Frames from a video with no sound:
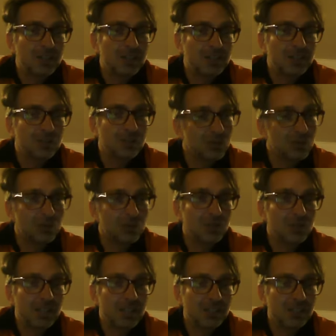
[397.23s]
and do good
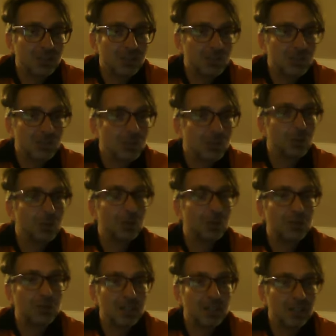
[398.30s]
things in your
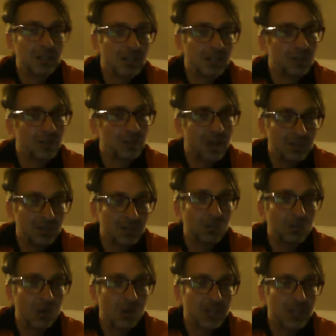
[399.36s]
super and have the
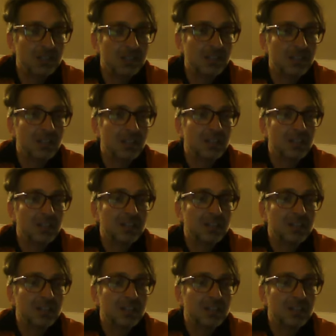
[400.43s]
right entity,